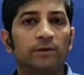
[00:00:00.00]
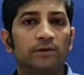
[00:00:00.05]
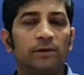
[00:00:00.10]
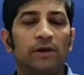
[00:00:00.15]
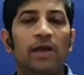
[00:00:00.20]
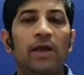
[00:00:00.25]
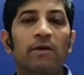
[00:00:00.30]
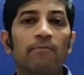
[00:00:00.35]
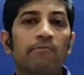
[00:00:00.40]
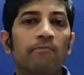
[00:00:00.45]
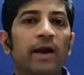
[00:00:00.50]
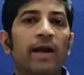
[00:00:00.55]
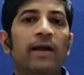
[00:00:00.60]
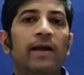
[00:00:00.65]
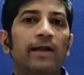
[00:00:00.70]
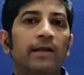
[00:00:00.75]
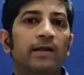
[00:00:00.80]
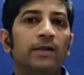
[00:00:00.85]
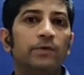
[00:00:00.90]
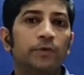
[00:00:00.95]
3
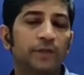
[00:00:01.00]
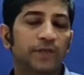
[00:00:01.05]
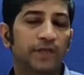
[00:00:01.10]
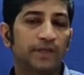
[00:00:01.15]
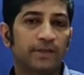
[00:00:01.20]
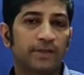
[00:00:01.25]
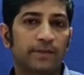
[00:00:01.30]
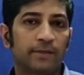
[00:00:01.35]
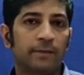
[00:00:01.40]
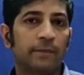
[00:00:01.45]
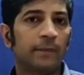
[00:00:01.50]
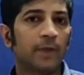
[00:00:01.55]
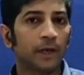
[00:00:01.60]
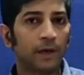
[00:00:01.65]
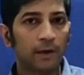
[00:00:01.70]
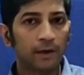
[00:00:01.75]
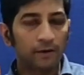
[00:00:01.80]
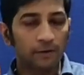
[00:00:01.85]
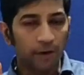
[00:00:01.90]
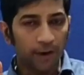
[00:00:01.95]
mental switches
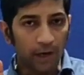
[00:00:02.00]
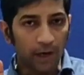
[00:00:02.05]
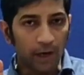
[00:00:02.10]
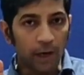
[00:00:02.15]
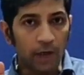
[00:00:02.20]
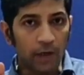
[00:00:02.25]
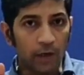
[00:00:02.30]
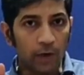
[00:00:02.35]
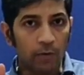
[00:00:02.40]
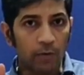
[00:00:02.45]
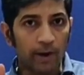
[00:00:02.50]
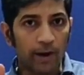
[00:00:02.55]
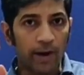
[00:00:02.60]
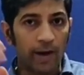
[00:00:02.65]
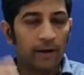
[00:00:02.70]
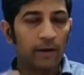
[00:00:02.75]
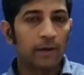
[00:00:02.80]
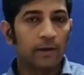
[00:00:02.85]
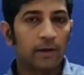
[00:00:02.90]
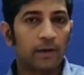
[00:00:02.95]
in your
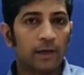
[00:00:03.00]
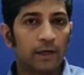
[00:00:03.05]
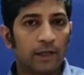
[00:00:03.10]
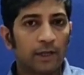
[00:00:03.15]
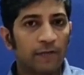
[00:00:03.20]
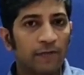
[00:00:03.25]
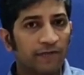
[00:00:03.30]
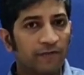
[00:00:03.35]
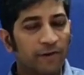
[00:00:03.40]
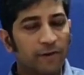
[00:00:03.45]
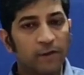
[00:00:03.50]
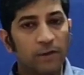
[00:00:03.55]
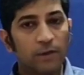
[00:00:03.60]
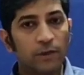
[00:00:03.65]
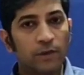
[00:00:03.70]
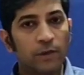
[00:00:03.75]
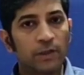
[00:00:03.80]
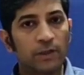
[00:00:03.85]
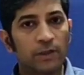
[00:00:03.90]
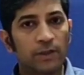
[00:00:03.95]
mind. First
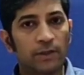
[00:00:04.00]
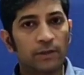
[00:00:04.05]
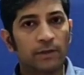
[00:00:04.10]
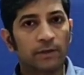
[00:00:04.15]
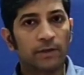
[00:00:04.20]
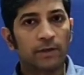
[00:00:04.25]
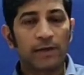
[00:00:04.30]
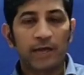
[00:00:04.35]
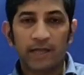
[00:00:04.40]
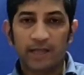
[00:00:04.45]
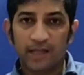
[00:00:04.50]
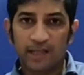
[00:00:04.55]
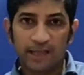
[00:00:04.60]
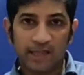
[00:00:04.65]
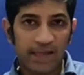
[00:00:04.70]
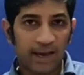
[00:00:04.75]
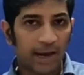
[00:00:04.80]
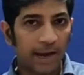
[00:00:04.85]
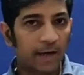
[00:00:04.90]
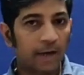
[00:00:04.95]
switch,
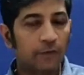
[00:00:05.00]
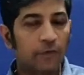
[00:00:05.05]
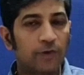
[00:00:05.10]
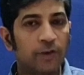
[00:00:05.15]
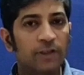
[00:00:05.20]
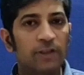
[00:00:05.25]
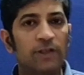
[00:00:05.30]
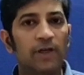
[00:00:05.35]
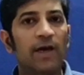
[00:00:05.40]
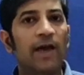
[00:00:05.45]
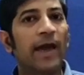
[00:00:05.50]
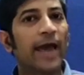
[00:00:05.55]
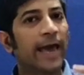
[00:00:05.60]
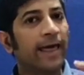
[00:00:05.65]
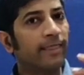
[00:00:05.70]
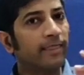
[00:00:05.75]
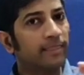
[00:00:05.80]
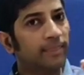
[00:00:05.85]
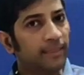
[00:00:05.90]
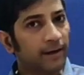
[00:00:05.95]
second switch,
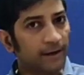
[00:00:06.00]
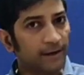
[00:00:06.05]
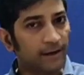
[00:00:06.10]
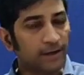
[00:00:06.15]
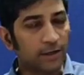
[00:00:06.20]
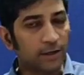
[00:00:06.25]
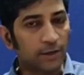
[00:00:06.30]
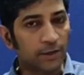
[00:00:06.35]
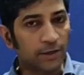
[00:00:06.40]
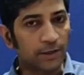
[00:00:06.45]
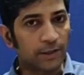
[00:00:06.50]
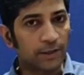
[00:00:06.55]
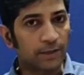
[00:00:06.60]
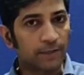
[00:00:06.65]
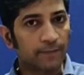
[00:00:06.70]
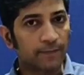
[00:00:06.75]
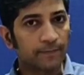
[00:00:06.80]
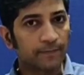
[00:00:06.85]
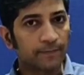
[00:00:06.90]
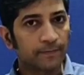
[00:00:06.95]
and third switch.
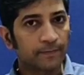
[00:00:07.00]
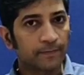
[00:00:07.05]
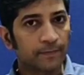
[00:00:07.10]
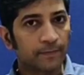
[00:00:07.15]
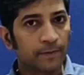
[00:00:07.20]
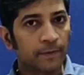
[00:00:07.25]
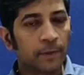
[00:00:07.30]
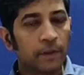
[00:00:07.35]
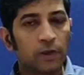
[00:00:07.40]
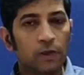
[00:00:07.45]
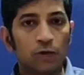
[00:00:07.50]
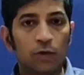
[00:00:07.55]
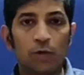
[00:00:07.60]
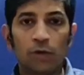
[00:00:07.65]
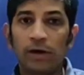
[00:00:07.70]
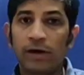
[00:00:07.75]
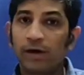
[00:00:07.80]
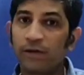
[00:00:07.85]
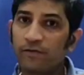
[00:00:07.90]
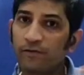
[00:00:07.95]

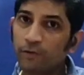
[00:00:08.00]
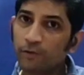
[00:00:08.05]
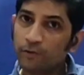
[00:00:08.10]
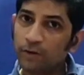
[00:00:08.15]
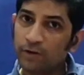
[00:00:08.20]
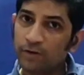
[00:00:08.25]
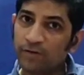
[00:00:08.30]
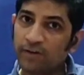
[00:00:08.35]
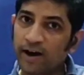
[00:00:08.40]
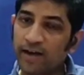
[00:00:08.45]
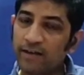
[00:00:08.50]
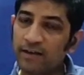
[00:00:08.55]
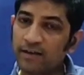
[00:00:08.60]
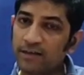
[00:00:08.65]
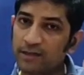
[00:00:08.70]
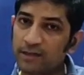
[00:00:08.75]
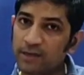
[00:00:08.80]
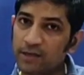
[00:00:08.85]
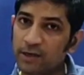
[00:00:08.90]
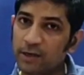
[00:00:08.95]
So if you devise
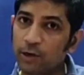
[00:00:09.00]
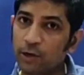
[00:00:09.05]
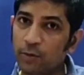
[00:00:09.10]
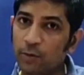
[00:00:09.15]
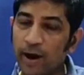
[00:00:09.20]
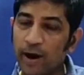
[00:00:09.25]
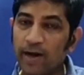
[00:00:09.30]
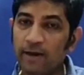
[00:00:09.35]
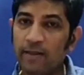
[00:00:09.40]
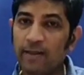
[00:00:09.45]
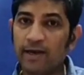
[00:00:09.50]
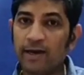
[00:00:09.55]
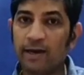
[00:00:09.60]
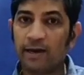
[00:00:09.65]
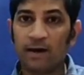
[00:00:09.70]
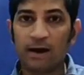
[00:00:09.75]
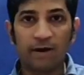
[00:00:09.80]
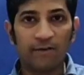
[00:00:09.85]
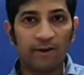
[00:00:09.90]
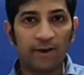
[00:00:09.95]
this in your mind
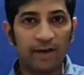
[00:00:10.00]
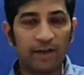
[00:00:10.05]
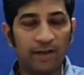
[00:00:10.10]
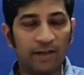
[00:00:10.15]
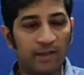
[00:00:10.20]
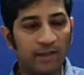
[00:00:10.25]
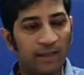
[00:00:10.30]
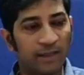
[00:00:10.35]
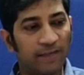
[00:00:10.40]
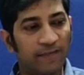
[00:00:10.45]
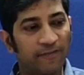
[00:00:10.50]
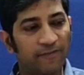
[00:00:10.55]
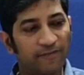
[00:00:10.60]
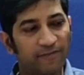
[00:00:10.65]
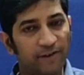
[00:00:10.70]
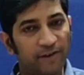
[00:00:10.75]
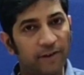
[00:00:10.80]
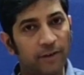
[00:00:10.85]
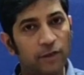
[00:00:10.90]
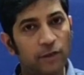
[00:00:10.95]
that in the
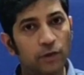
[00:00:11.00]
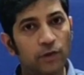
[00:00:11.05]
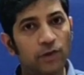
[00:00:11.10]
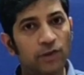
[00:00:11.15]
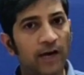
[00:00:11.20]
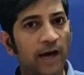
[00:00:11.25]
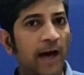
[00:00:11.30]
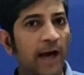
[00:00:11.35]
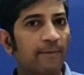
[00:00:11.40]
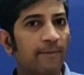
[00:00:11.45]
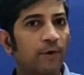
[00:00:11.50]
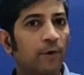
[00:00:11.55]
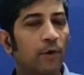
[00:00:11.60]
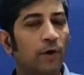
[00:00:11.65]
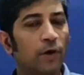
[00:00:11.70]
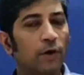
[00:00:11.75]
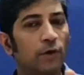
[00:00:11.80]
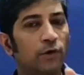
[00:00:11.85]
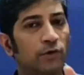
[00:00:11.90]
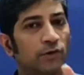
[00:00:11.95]
first switch I am
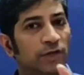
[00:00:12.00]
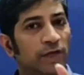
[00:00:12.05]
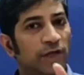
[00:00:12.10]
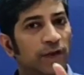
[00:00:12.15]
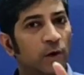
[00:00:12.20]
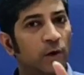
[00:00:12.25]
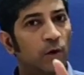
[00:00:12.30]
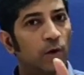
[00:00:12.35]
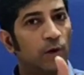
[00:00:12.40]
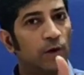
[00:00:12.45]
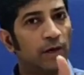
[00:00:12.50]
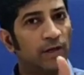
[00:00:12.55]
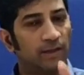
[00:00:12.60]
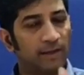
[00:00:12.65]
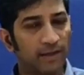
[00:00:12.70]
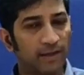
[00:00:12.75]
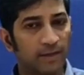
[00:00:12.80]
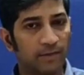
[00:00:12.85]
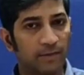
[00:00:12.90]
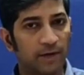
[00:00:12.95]
going to say only
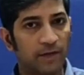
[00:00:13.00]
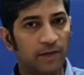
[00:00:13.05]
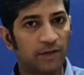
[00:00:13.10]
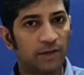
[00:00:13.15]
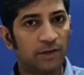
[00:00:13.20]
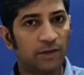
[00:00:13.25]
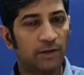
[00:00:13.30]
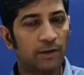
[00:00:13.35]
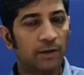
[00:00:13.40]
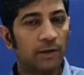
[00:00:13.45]
this much,